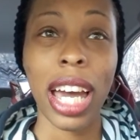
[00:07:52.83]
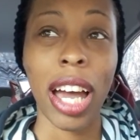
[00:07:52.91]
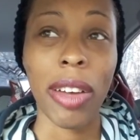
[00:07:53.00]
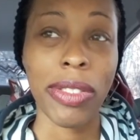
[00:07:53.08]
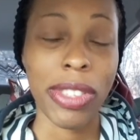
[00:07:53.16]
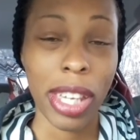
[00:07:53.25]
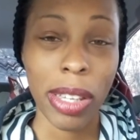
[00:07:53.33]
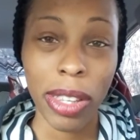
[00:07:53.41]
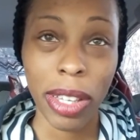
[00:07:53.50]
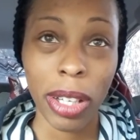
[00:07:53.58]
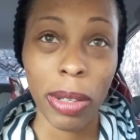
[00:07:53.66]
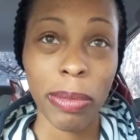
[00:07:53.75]
I've seen
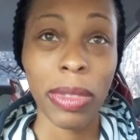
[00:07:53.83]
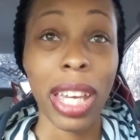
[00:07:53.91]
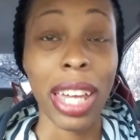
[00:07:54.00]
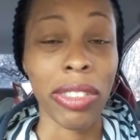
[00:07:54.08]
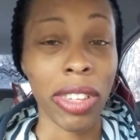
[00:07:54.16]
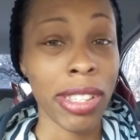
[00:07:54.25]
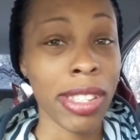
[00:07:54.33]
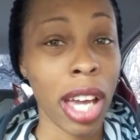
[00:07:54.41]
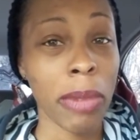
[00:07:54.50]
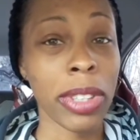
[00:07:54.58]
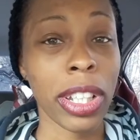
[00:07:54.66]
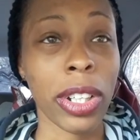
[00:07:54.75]
them at this
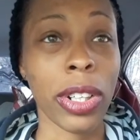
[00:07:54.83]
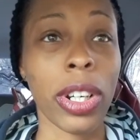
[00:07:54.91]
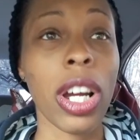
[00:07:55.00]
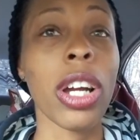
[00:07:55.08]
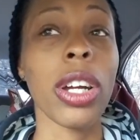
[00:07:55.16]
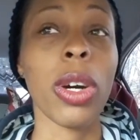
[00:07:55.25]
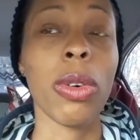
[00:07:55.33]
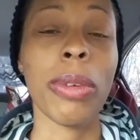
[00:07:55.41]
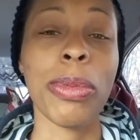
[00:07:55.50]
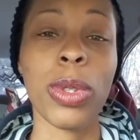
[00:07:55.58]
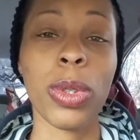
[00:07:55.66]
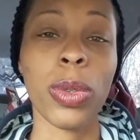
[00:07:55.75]
time of year go
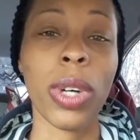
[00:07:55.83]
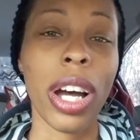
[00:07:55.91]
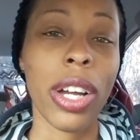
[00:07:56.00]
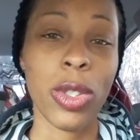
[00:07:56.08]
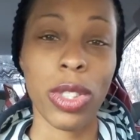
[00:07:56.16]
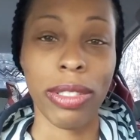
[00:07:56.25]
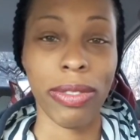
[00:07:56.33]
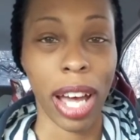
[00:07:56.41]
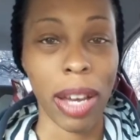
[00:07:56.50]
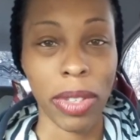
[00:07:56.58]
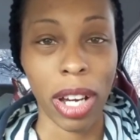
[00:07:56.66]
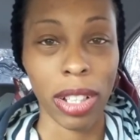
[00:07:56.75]
up to
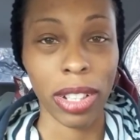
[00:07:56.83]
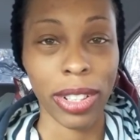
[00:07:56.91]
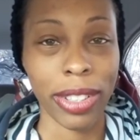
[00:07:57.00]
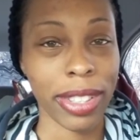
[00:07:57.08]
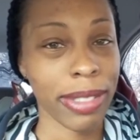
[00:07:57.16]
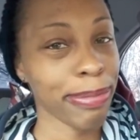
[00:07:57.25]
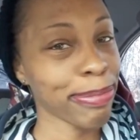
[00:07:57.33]
$105.